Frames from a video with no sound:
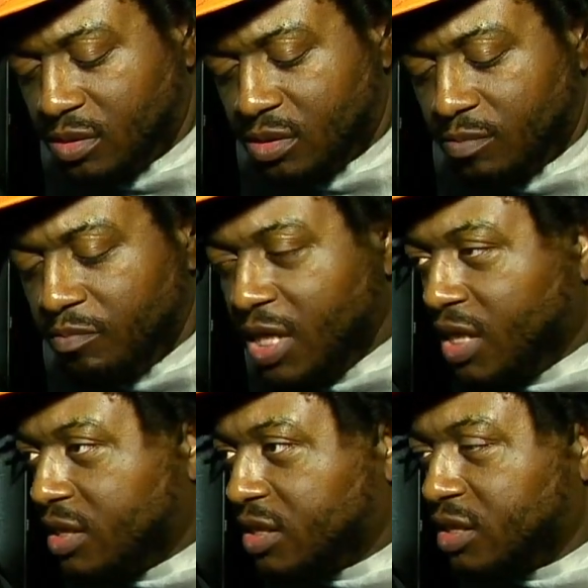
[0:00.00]

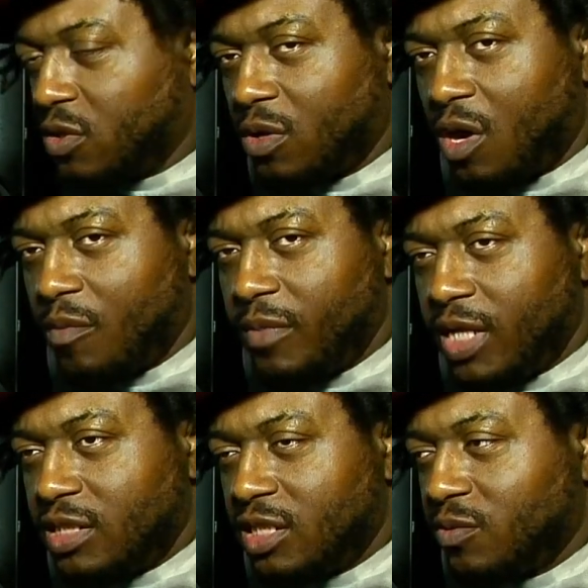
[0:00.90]
Millions of so-called
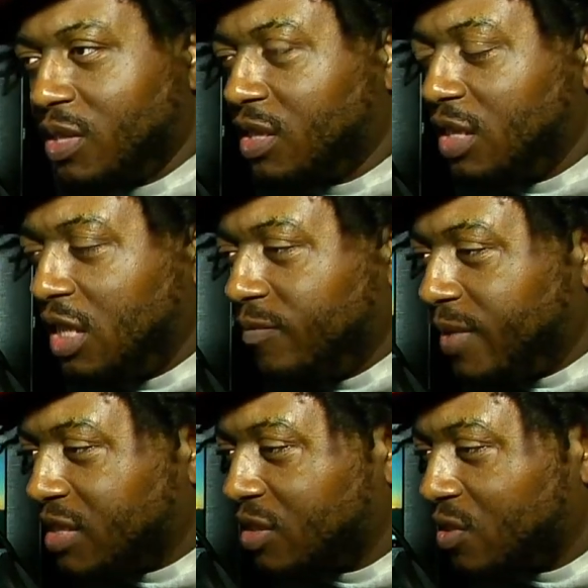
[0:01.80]
Mexicans want to leave
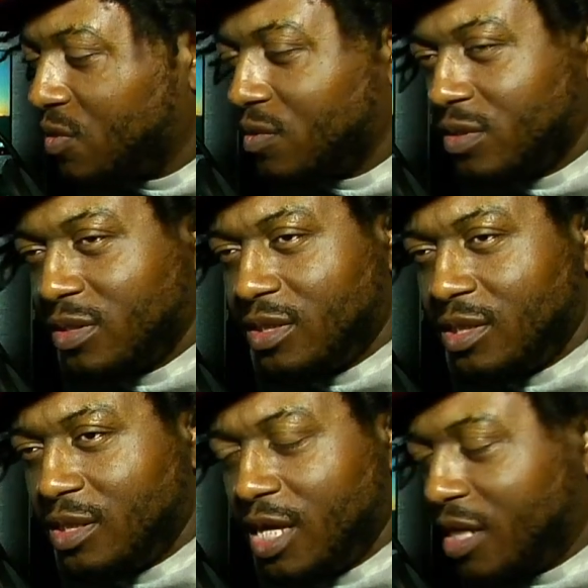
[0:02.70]
Mexico
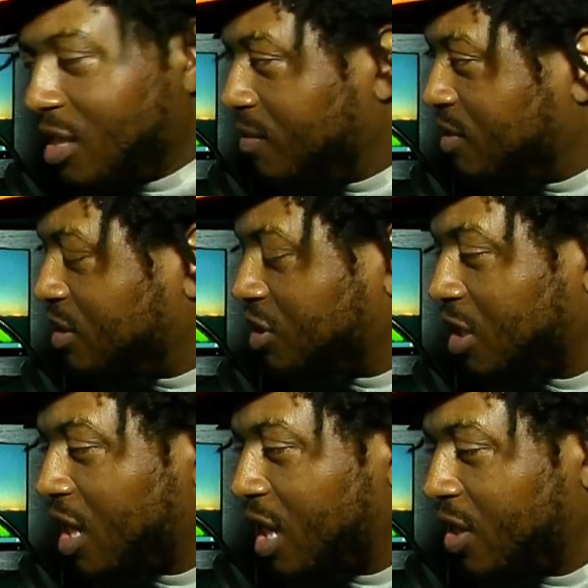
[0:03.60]
and come to
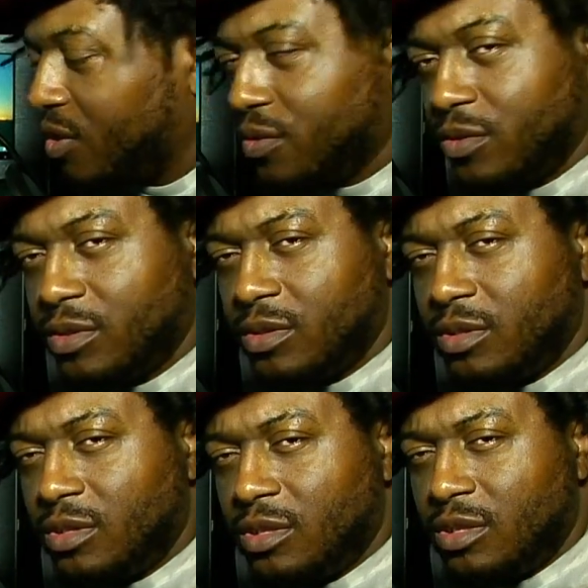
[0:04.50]
Chicago
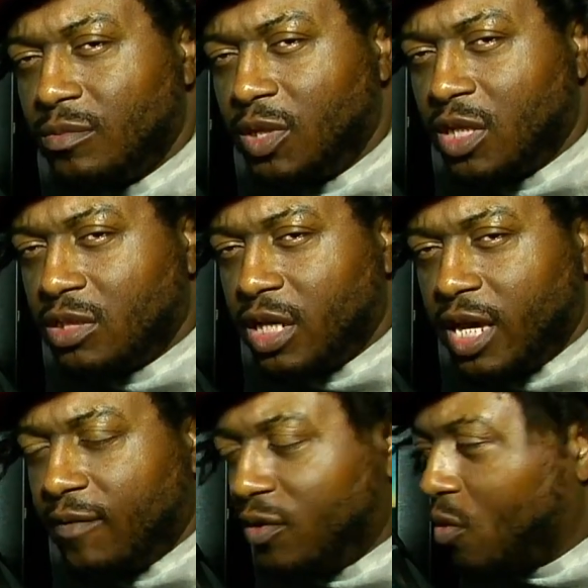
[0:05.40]
because they
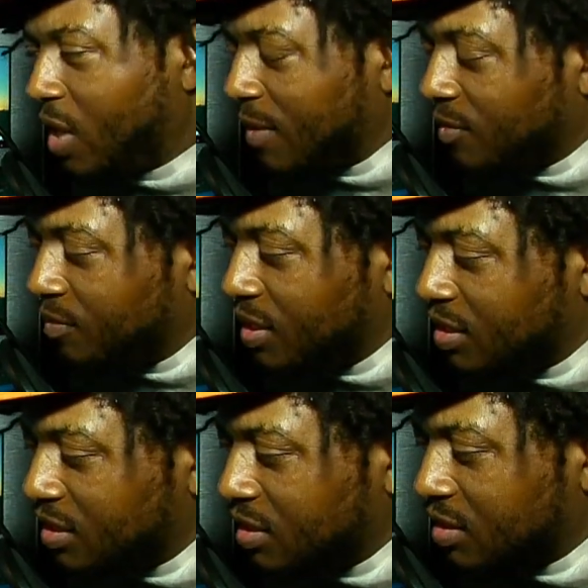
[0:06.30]
have no
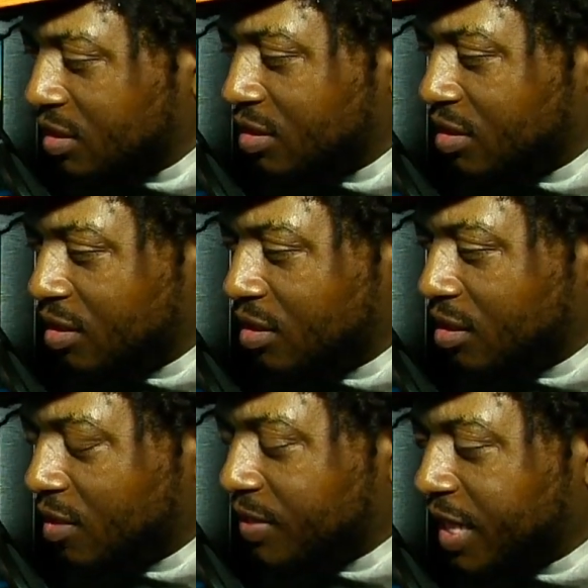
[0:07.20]
capability
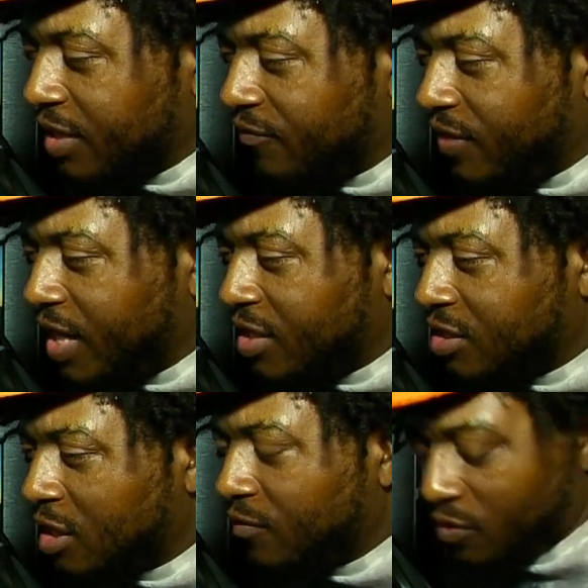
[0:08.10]
of taking advantage
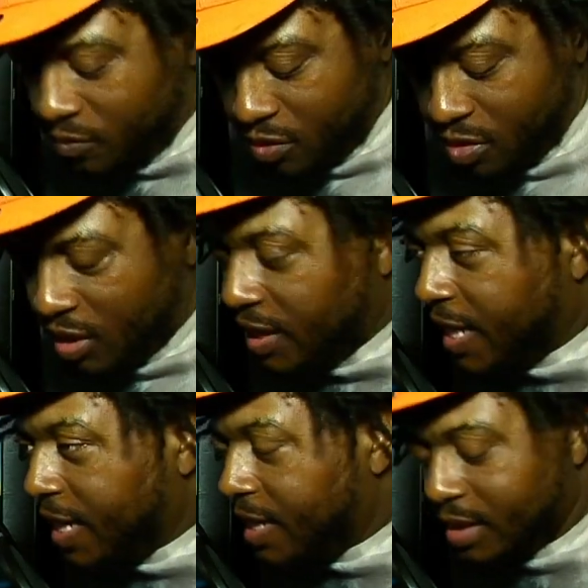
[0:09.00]
of the
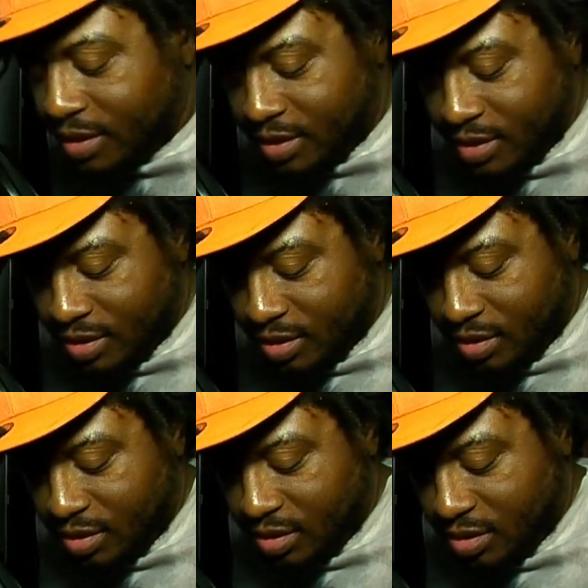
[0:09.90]
land
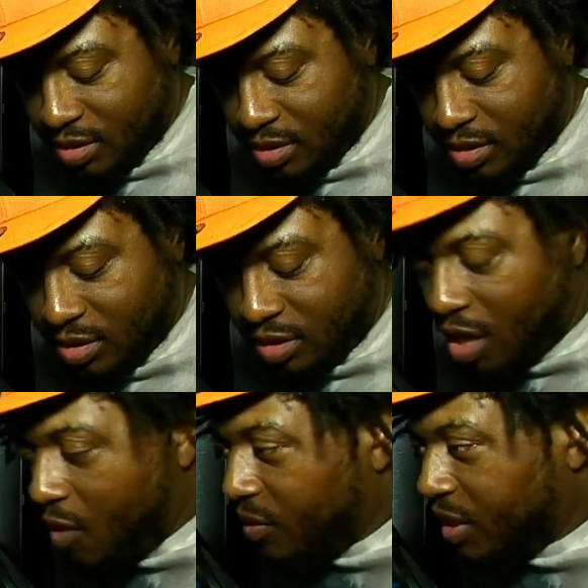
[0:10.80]
that's
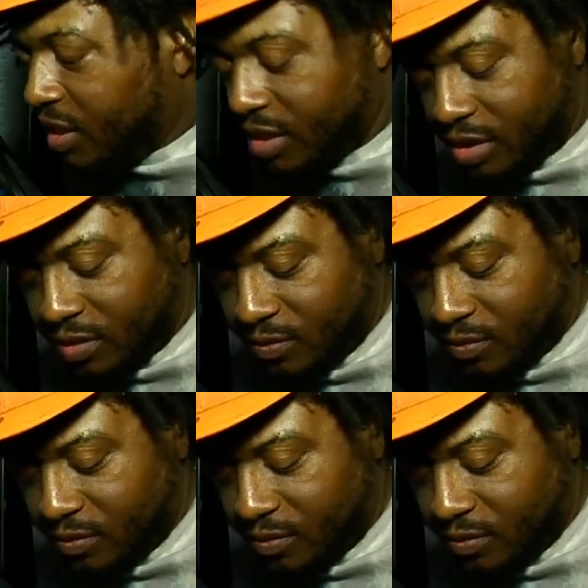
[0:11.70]
already there.